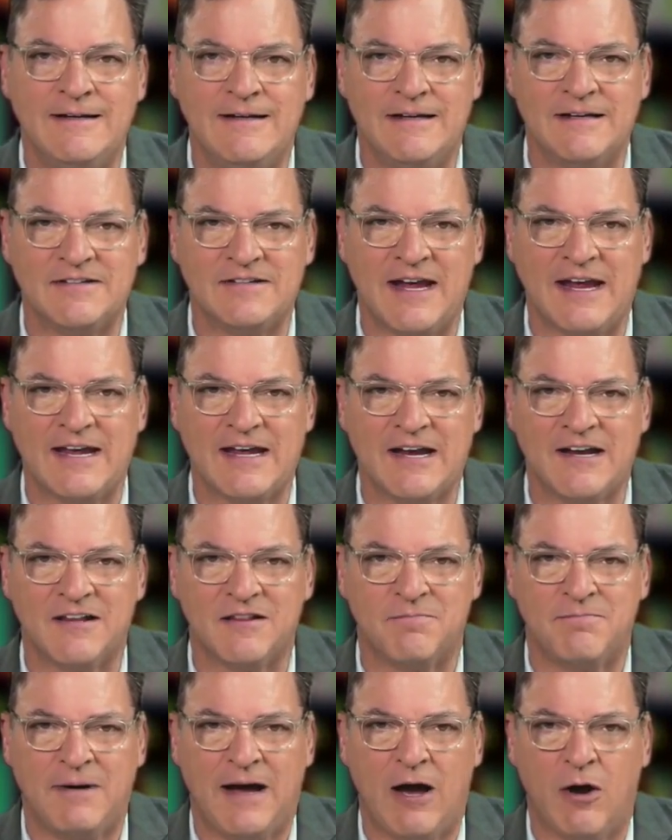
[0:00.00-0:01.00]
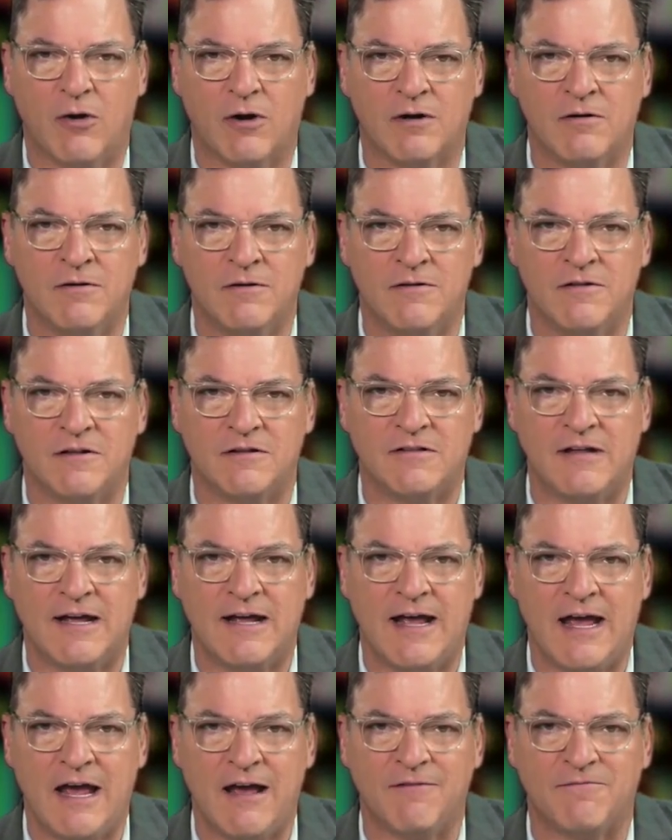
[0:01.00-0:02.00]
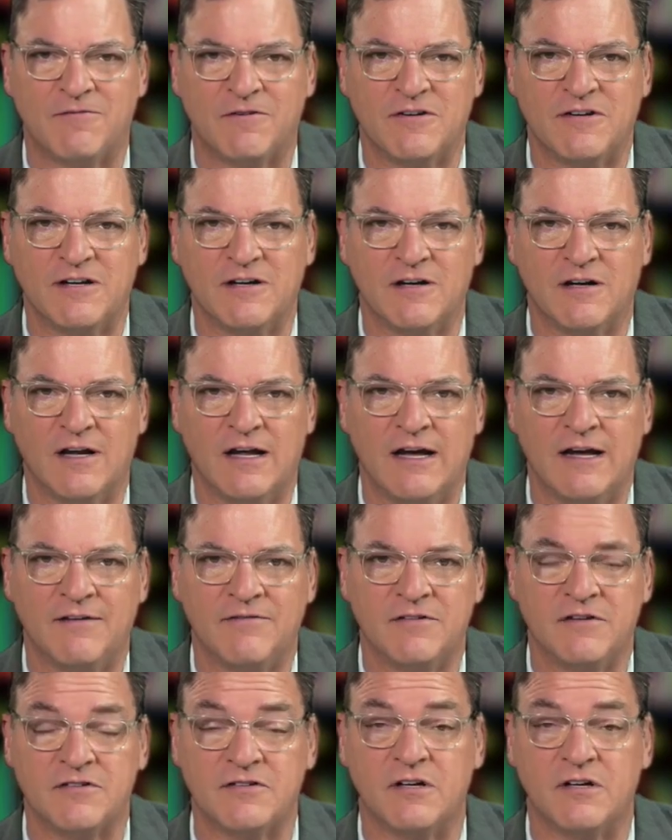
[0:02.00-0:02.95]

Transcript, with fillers: is hanging on to the power that they have for dear life.